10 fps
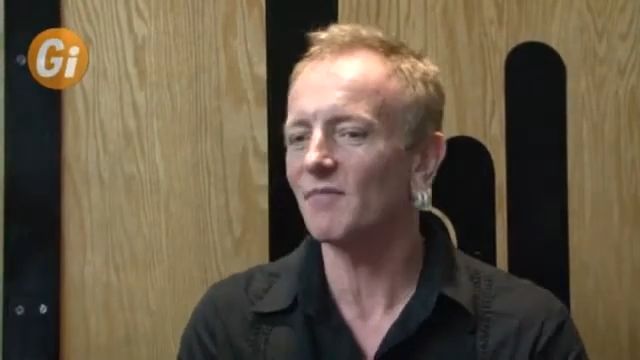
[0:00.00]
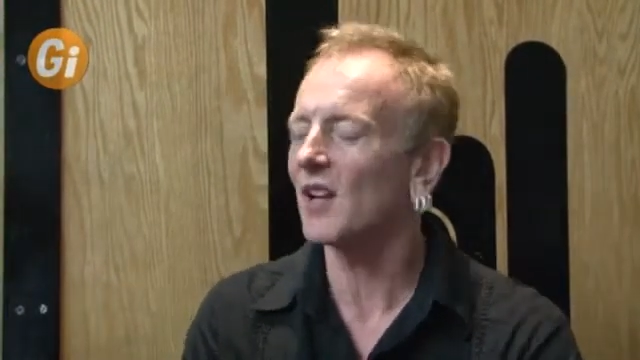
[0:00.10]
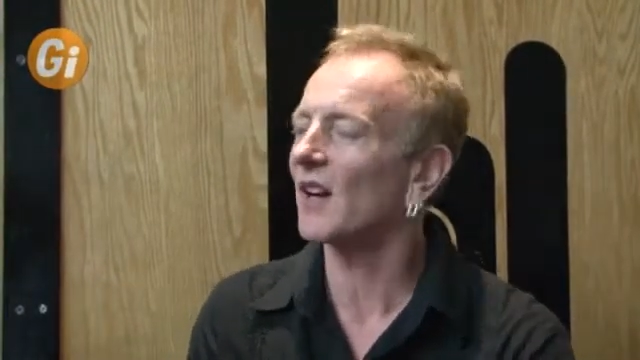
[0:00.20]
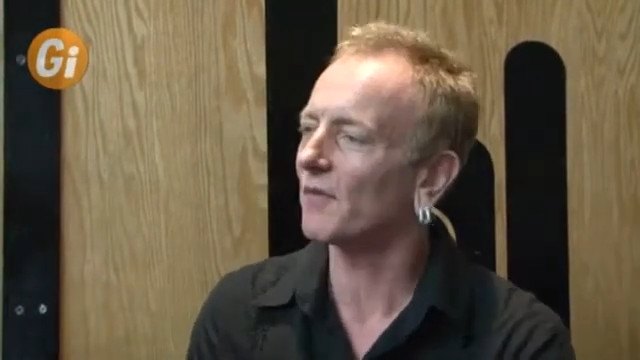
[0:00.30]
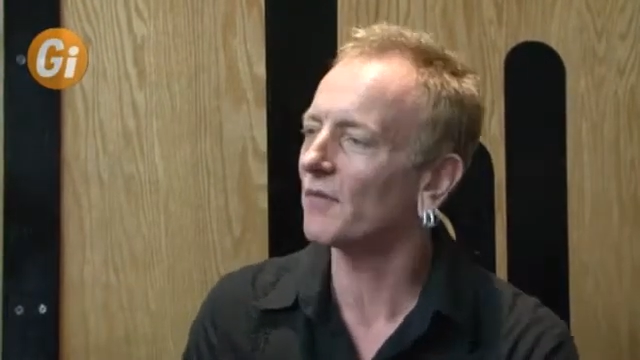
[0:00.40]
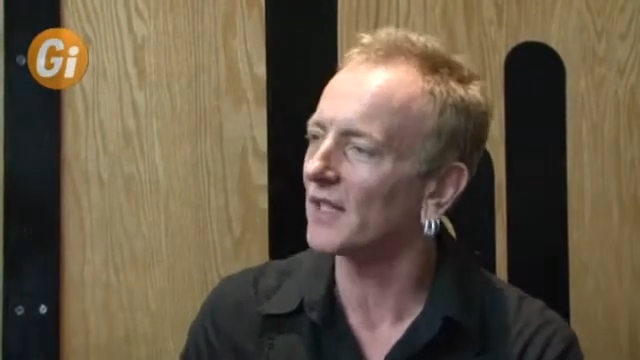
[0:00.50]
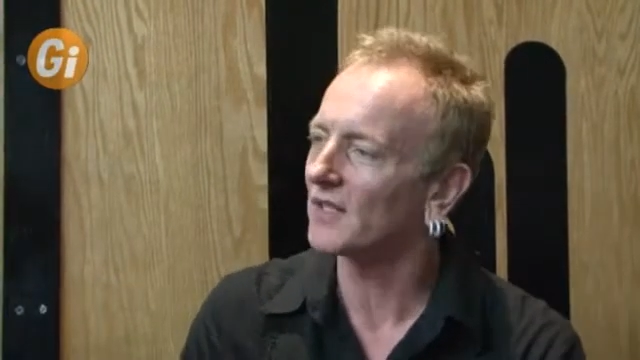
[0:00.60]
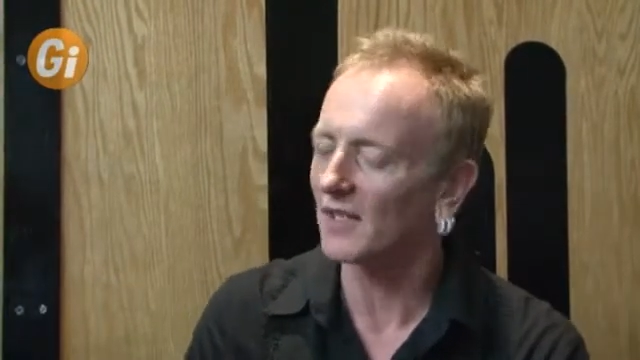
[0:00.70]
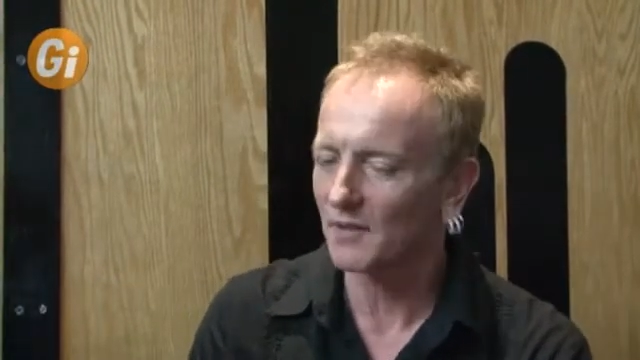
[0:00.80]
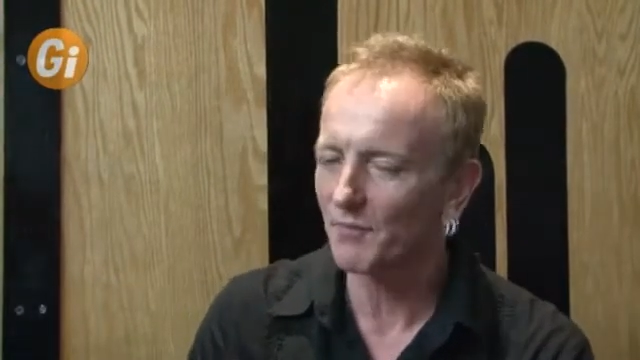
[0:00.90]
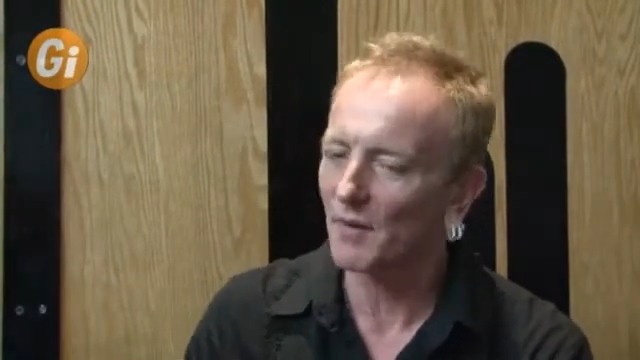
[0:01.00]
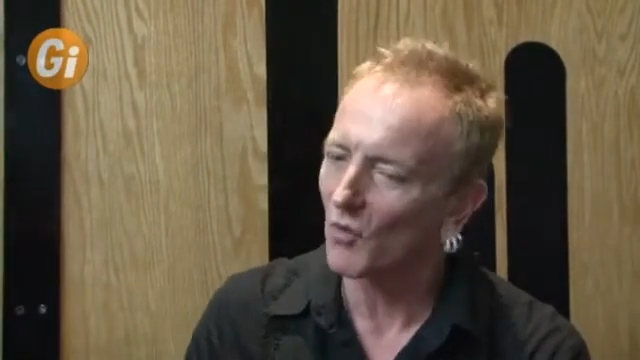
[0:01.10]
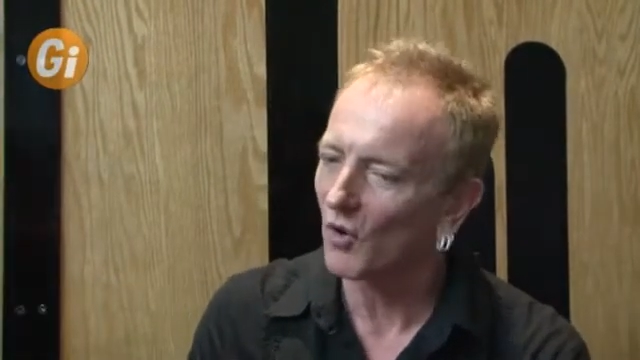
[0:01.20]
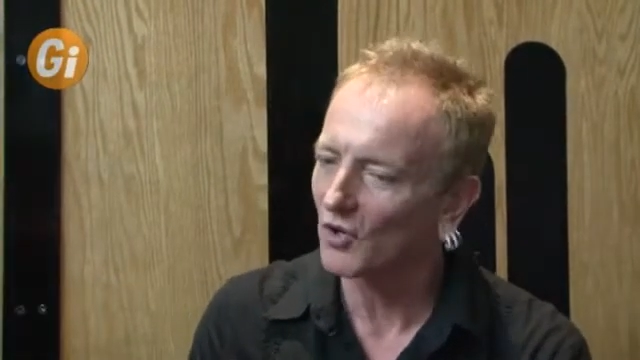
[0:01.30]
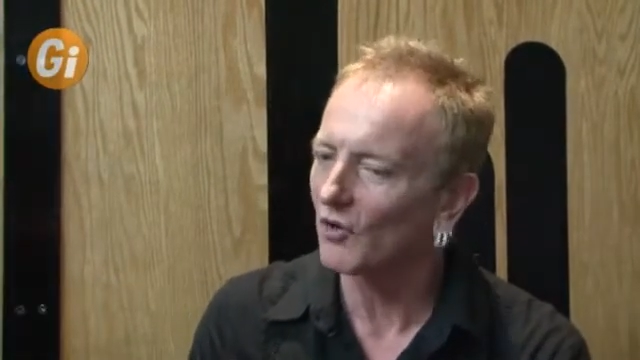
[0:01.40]
kind of it's a bit
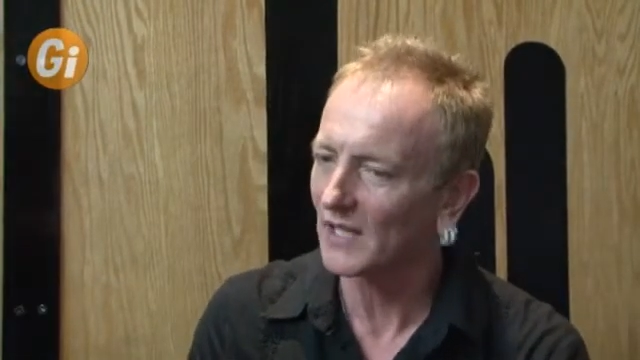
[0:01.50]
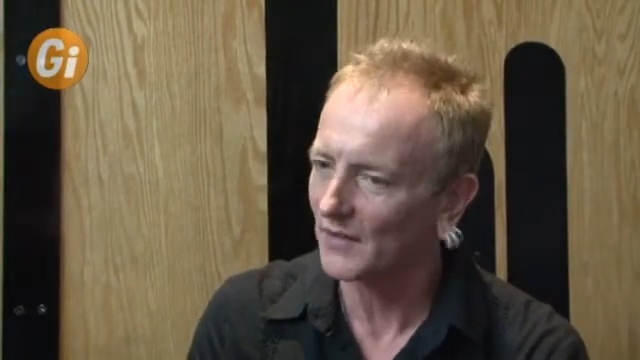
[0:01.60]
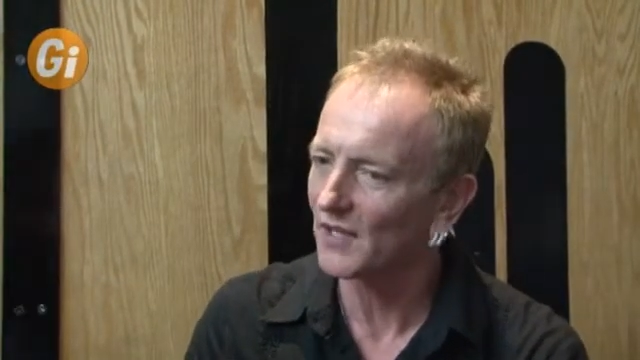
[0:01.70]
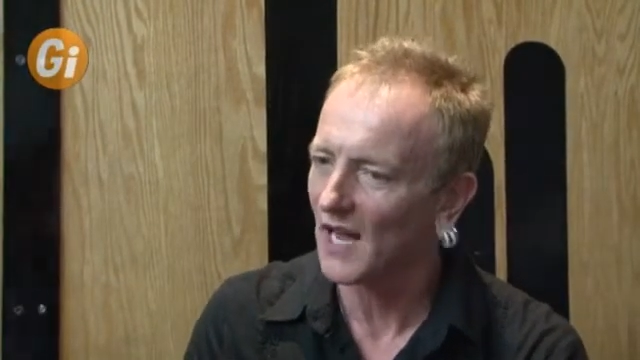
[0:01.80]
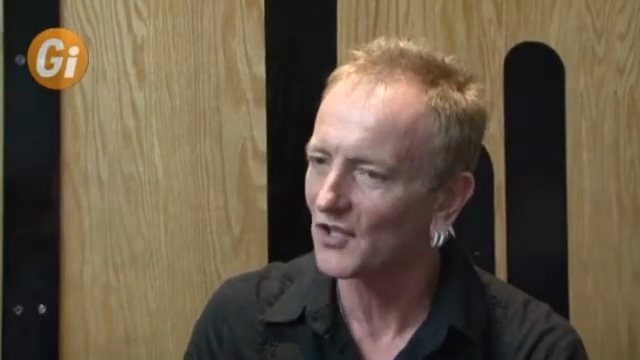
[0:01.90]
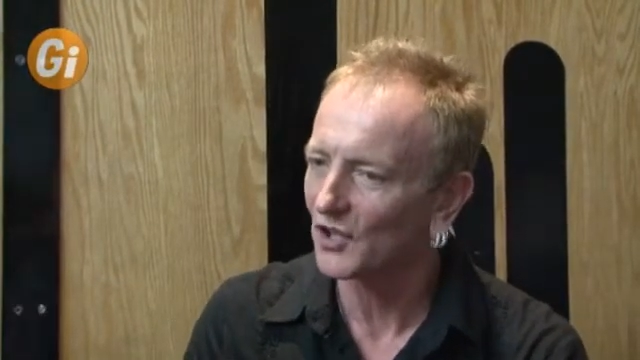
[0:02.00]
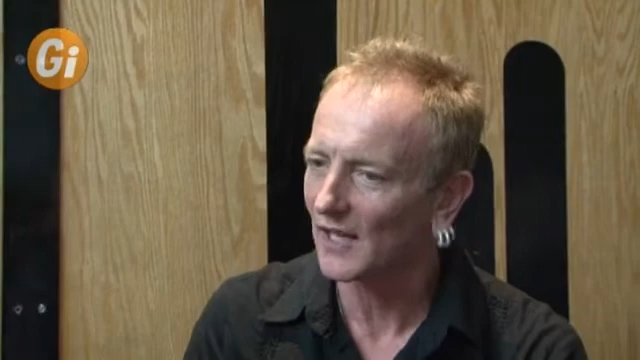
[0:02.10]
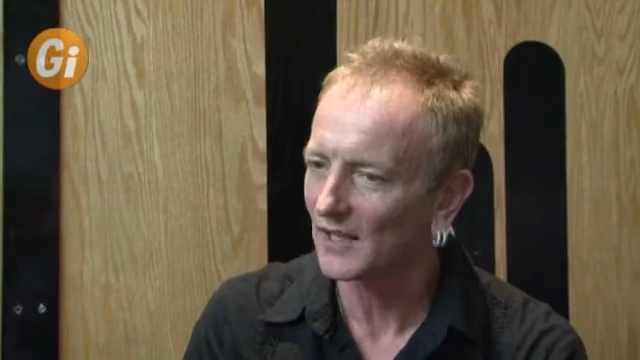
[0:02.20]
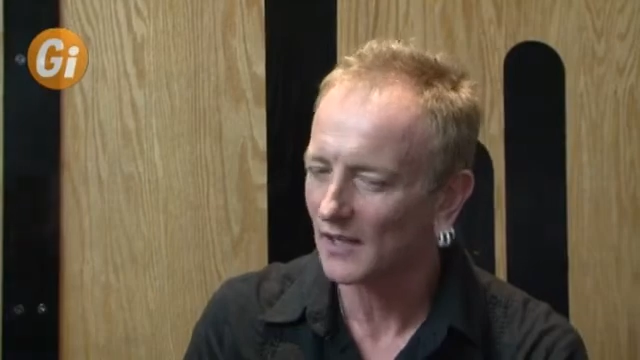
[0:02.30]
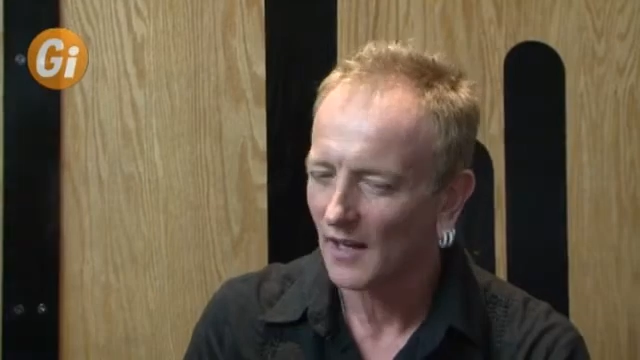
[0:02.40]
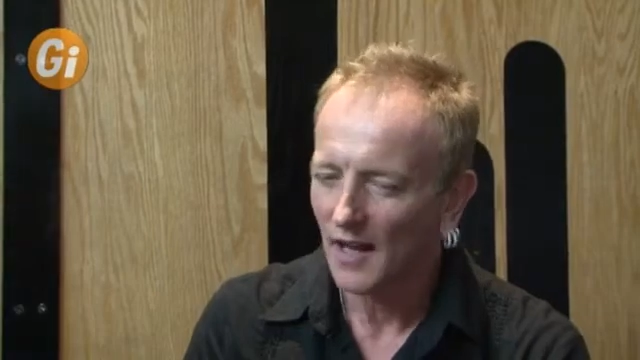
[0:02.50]
more aggressive, it's edgy, it's